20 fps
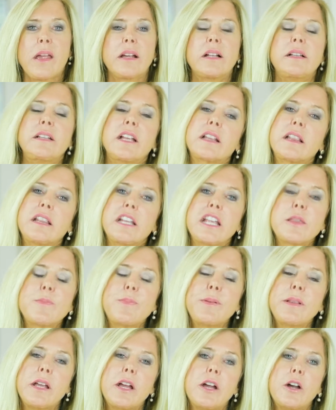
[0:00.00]
Click the
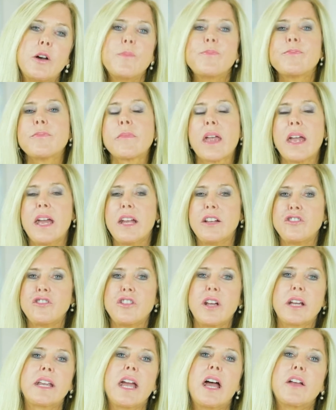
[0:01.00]
link below and
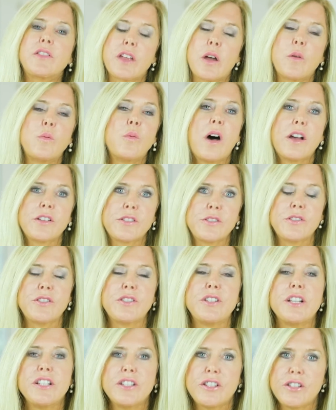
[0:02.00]
check out that
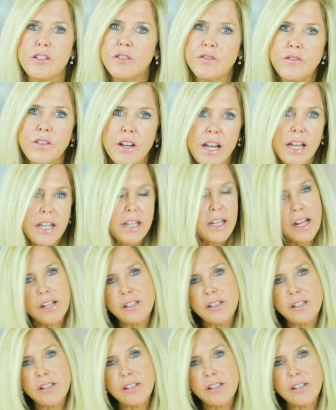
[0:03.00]
Wasserstein sous vide.